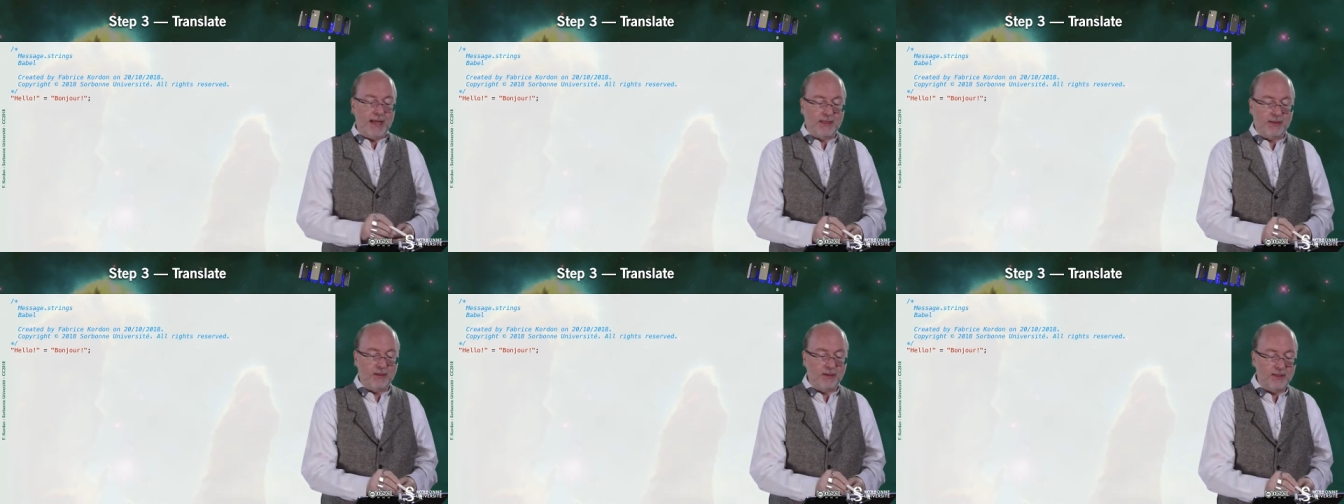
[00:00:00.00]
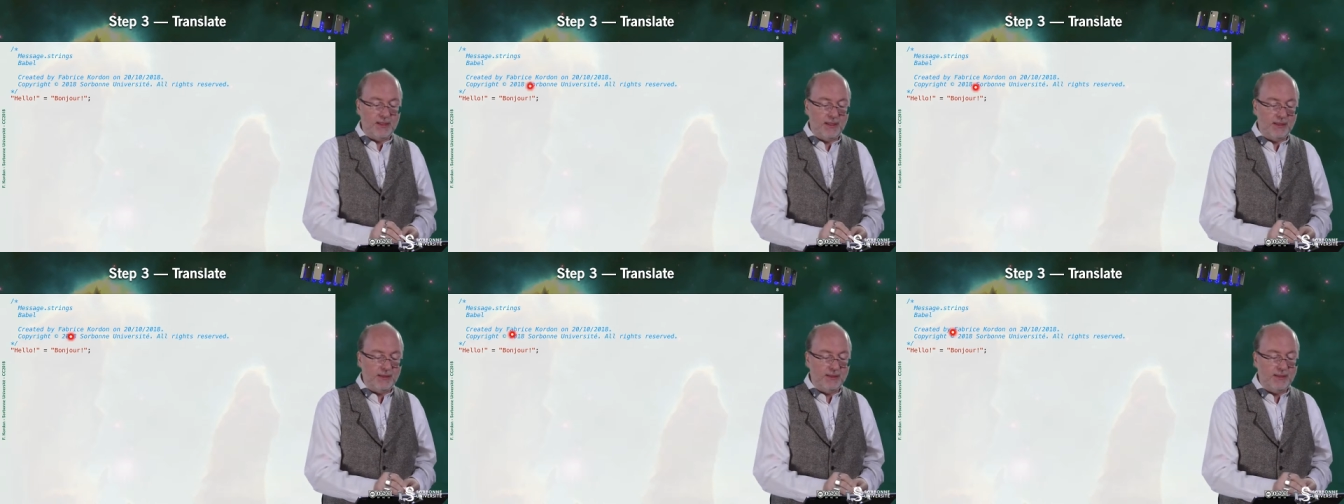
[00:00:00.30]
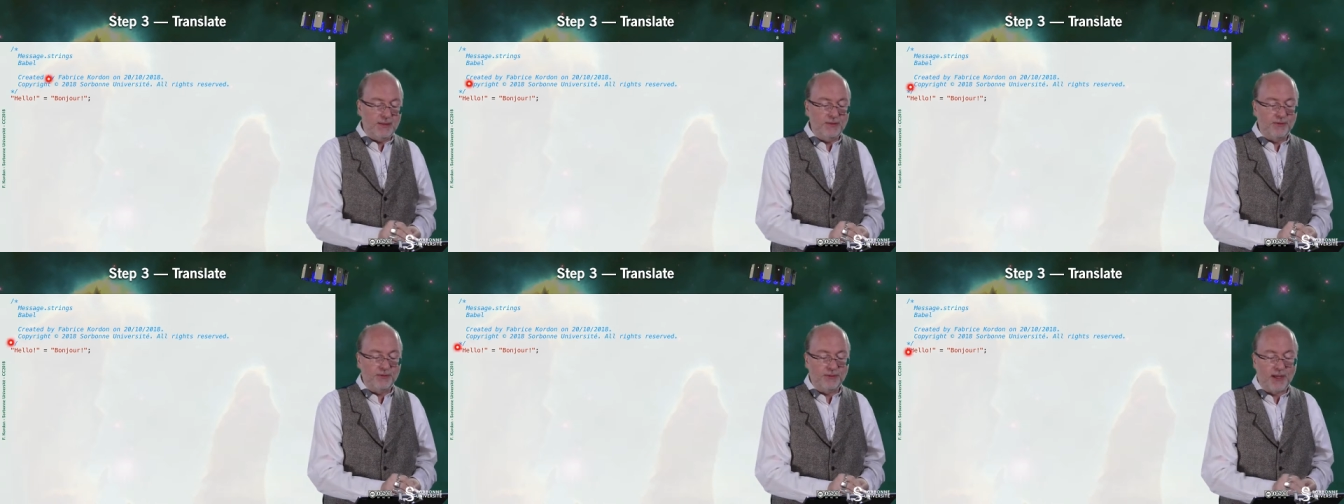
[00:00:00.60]
I translate
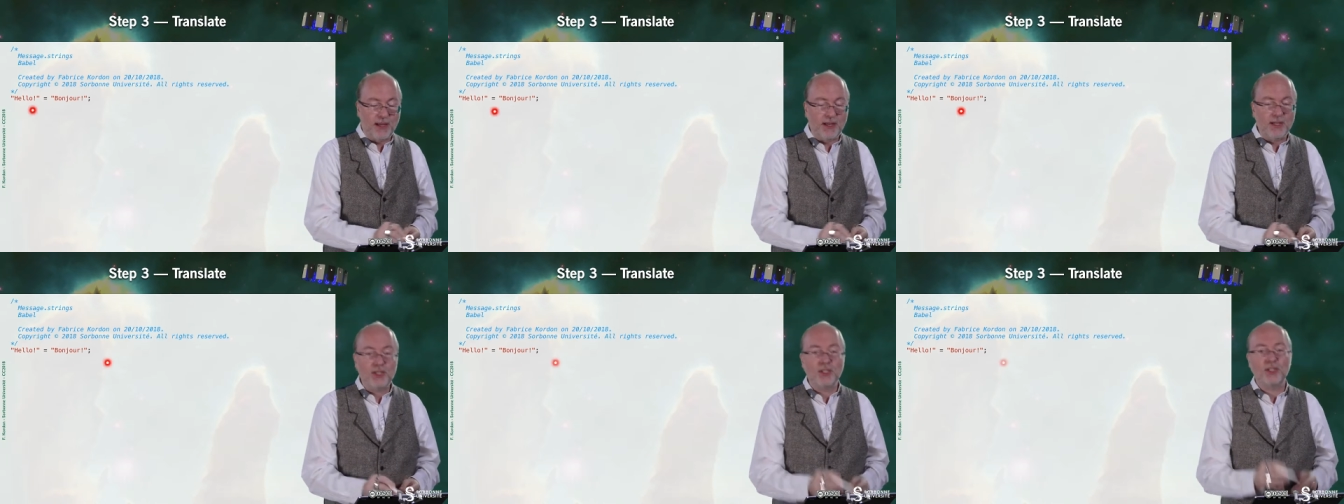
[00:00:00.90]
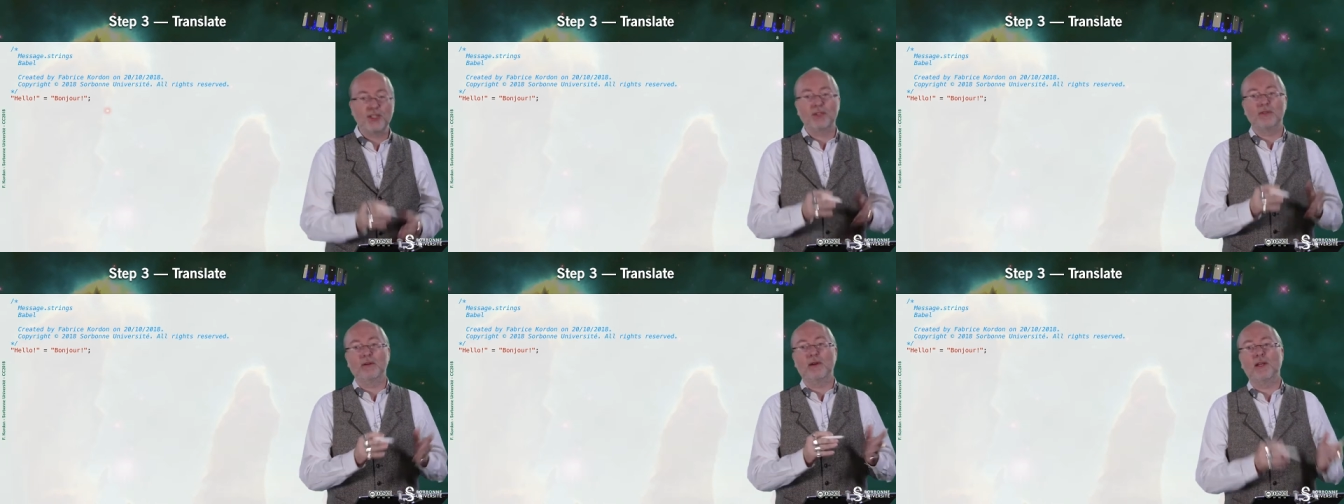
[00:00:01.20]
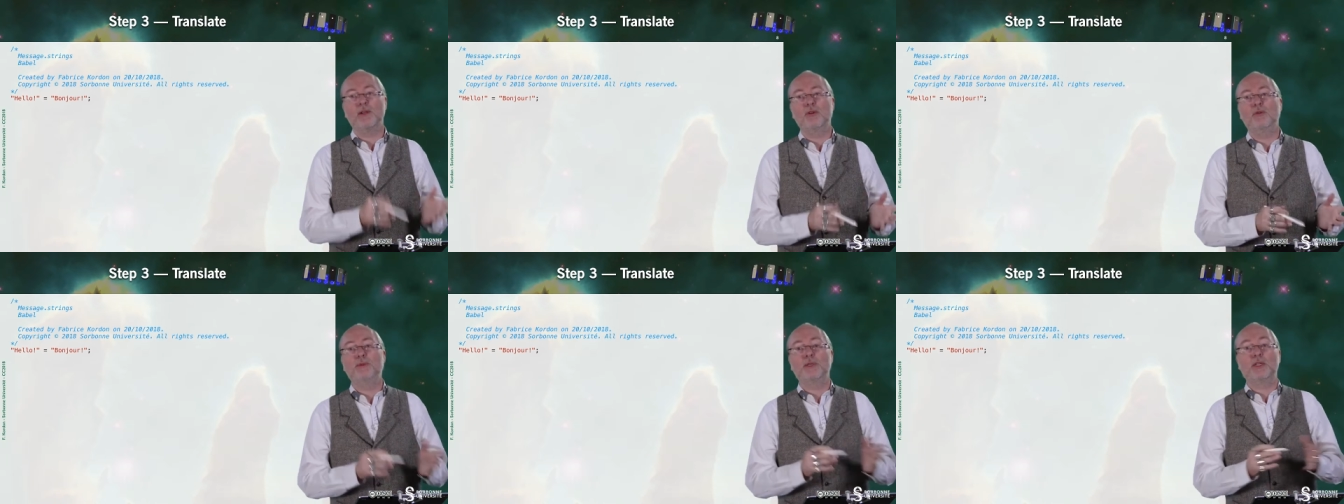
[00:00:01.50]
it in French. So
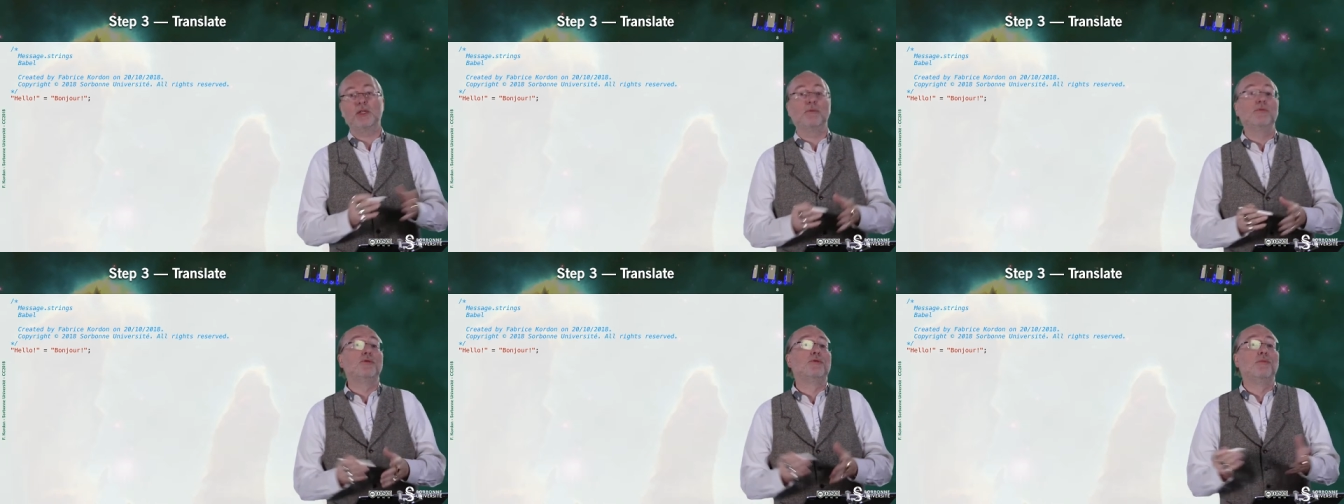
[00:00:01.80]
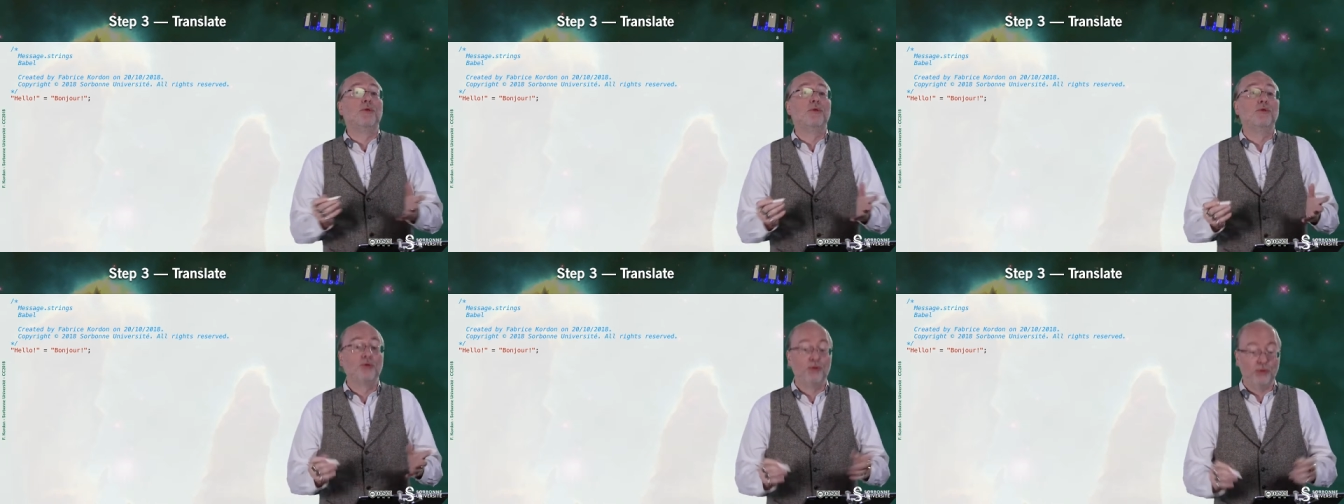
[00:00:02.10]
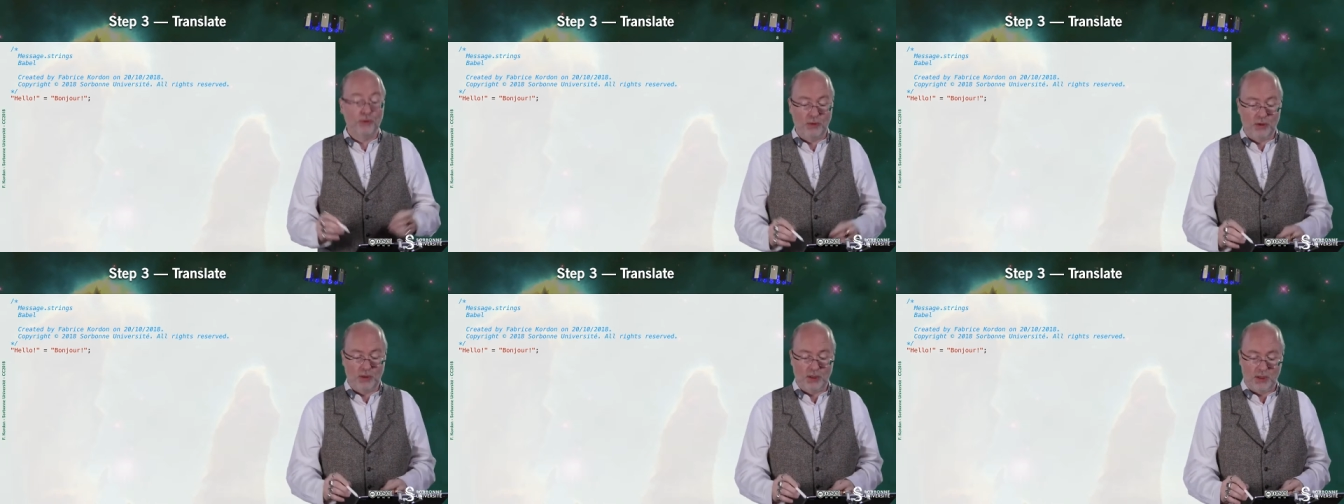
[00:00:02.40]
hello becomes
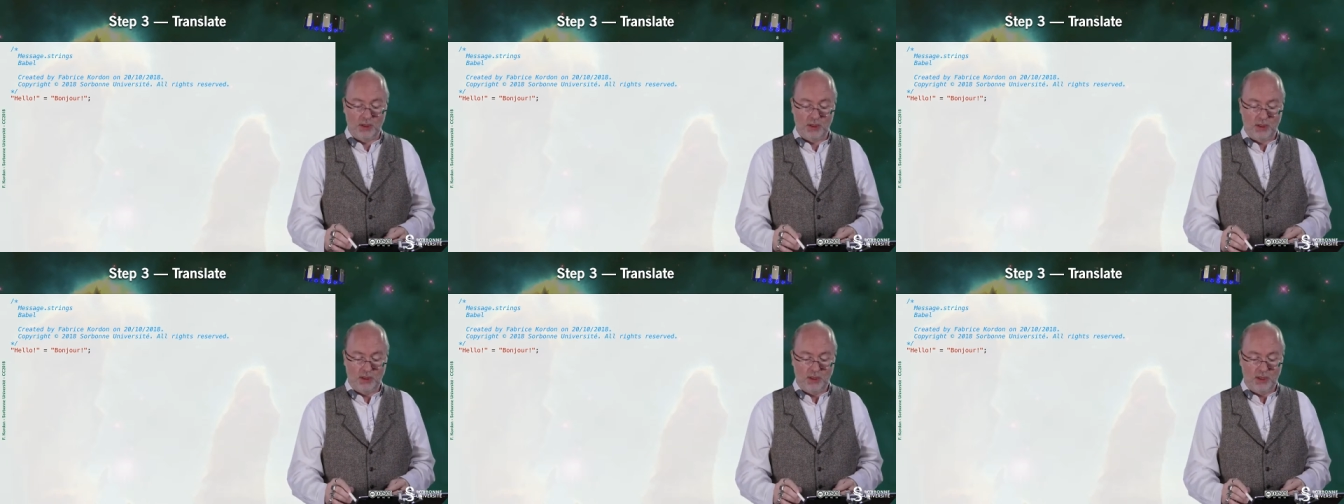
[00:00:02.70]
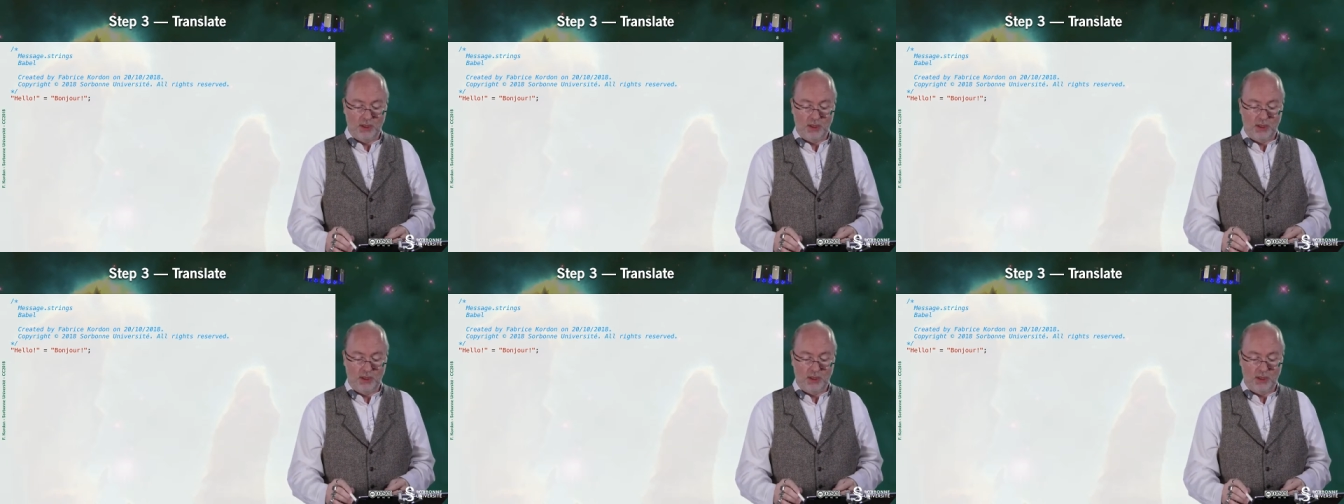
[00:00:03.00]
bonjour.